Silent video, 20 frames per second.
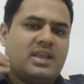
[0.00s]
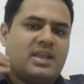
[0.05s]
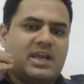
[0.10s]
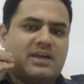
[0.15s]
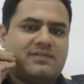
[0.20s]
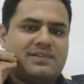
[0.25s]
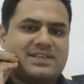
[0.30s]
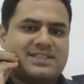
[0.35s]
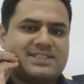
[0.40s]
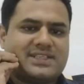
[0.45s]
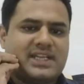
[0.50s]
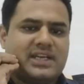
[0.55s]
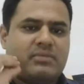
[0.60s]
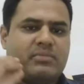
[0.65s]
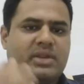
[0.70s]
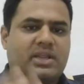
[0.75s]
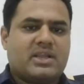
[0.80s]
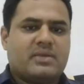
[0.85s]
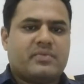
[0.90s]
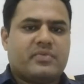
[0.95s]
our
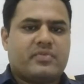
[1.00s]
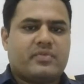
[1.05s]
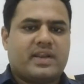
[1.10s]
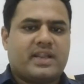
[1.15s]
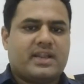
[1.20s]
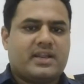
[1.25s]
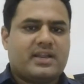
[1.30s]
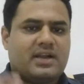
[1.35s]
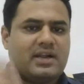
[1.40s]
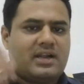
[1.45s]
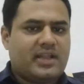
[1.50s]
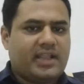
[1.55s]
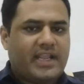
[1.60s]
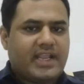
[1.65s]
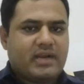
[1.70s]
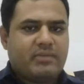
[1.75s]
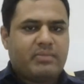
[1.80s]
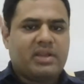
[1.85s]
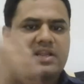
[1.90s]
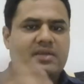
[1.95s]
skin becomes wrinkled,
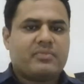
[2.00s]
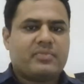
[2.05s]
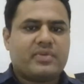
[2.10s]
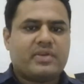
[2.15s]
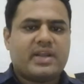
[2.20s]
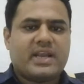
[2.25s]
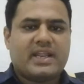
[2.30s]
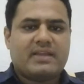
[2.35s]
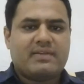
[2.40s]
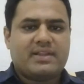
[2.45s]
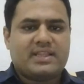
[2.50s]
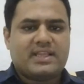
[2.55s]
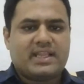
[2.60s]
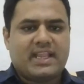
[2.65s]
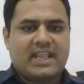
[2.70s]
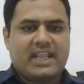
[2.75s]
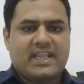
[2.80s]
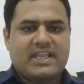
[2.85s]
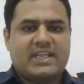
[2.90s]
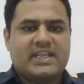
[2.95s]
hair becomes gray with
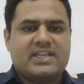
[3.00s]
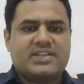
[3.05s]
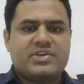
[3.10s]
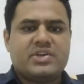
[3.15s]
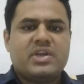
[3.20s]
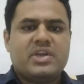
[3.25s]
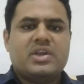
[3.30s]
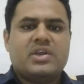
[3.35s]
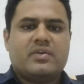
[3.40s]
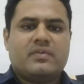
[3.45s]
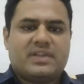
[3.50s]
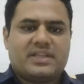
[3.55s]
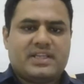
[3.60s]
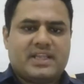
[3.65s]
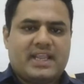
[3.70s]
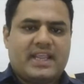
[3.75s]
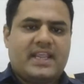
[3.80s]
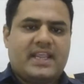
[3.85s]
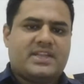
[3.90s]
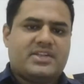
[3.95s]
the age.
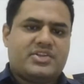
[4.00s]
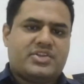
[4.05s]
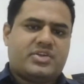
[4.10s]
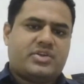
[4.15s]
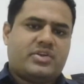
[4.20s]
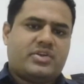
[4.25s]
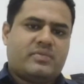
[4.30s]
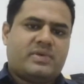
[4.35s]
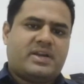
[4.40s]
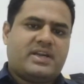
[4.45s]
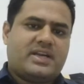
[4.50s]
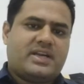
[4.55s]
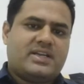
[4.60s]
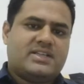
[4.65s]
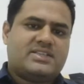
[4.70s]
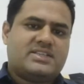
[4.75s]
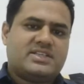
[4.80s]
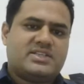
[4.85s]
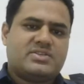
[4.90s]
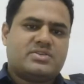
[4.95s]
With age, human
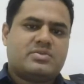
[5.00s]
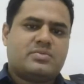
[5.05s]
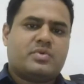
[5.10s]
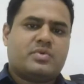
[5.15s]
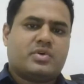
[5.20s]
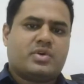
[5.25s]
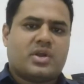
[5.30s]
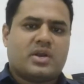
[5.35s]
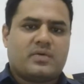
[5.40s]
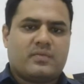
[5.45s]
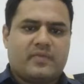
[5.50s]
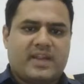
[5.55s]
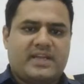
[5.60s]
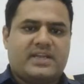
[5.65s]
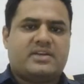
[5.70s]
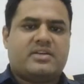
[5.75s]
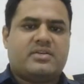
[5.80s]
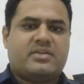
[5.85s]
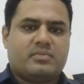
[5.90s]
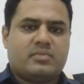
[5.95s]
tendency is to put on
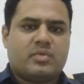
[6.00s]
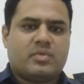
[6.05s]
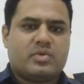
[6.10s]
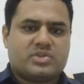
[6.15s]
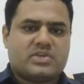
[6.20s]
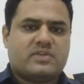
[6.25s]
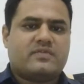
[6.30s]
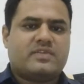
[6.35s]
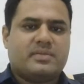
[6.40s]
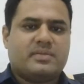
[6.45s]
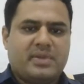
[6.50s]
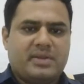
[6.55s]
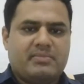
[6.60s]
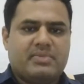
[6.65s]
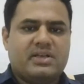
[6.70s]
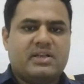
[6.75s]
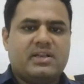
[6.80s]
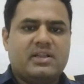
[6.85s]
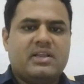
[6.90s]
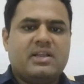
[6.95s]
weight, most of the
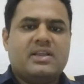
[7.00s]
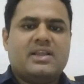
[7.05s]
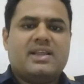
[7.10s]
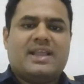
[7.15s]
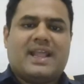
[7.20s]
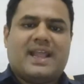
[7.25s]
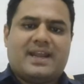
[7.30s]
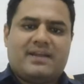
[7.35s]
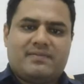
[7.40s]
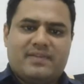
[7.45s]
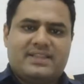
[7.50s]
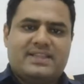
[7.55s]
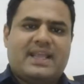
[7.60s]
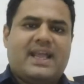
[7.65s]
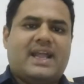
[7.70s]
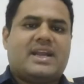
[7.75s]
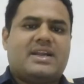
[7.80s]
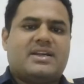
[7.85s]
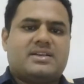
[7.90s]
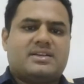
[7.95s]
people. And with
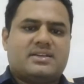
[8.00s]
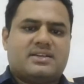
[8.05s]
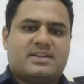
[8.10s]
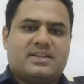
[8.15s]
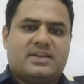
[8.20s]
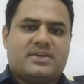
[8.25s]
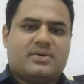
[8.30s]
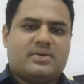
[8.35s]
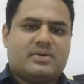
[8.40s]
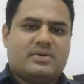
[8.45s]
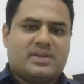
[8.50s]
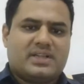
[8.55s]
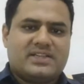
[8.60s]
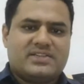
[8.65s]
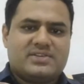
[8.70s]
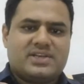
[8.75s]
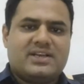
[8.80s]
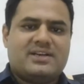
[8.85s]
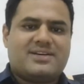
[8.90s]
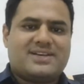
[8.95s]
that,
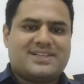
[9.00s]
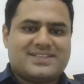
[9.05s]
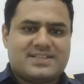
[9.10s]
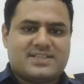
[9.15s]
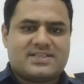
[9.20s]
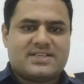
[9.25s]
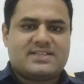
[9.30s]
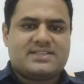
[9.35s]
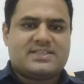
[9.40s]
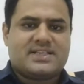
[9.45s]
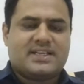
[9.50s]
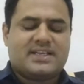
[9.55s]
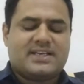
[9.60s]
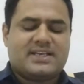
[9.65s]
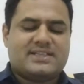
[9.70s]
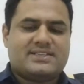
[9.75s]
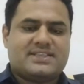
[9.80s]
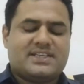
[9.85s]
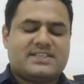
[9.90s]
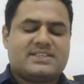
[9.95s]
insulin resistance
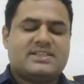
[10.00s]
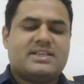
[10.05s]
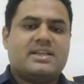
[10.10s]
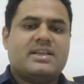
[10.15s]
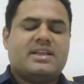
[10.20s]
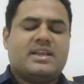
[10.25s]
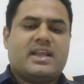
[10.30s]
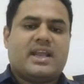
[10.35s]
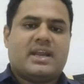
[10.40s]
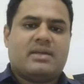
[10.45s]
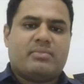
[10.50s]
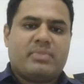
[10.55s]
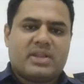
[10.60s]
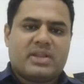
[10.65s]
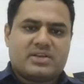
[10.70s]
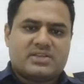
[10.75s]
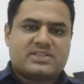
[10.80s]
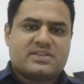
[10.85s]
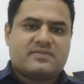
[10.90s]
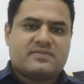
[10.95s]
increases. And
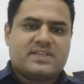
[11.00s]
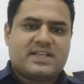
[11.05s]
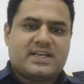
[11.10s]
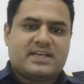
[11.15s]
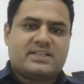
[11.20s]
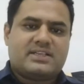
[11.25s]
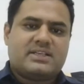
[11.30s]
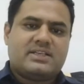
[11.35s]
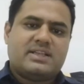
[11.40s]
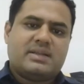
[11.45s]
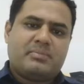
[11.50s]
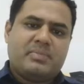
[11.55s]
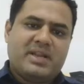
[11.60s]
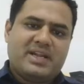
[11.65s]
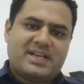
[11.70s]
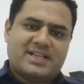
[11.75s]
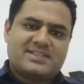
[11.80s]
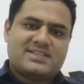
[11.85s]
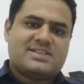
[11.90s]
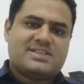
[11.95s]
because of that, the
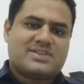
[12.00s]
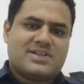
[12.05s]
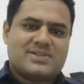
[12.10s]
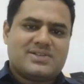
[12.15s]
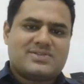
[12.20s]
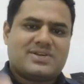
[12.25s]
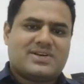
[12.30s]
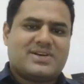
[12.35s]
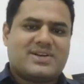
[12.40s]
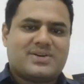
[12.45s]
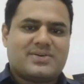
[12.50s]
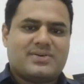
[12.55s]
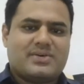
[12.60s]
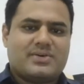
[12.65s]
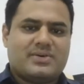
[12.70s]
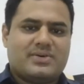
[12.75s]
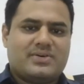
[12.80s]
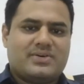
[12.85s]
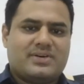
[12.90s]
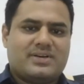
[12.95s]
beta cells also
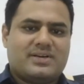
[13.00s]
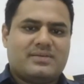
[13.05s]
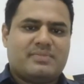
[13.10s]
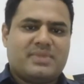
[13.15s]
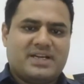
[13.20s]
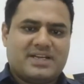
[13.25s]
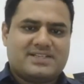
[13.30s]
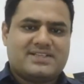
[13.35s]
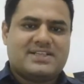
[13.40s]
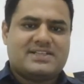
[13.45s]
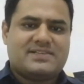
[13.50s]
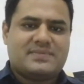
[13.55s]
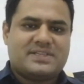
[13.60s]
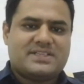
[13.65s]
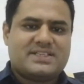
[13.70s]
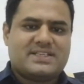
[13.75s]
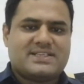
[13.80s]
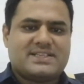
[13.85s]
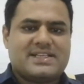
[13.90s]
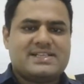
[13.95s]
undergo, beta cells
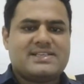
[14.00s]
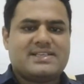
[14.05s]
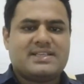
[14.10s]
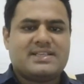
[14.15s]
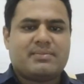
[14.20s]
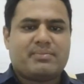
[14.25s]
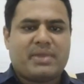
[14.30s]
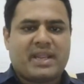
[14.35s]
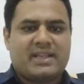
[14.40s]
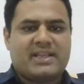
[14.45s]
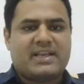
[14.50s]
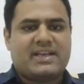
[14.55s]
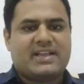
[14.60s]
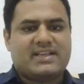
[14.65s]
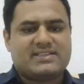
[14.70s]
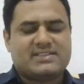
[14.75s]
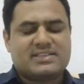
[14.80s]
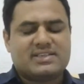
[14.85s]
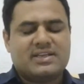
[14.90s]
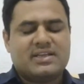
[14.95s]
means the cells in the
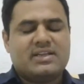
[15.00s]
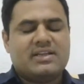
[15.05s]
pancreas.